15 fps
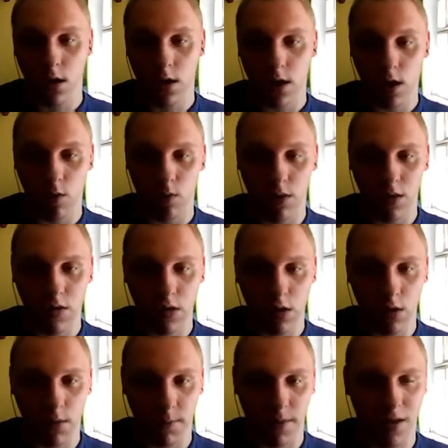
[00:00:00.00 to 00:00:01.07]
Now, these are
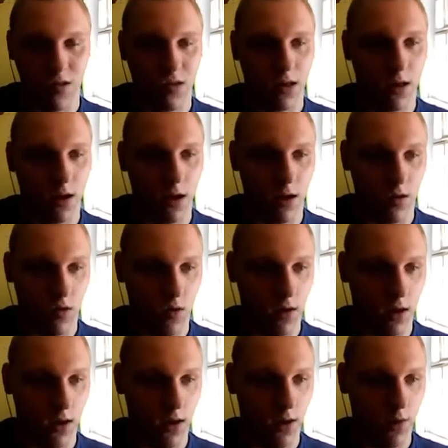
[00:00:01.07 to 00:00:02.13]
the basic colors you
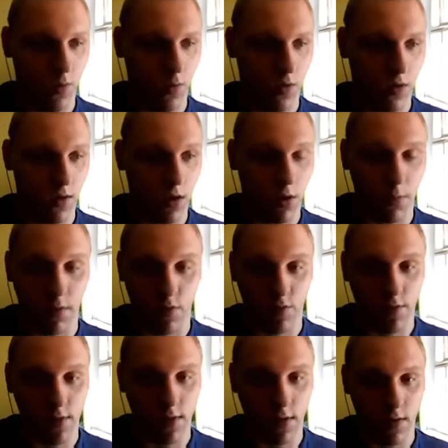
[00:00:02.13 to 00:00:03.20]
can use, and there are a bunch
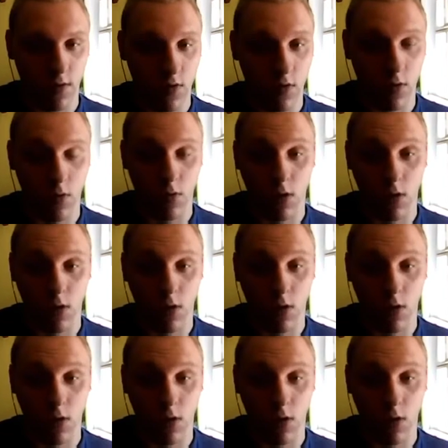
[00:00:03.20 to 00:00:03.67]
of others.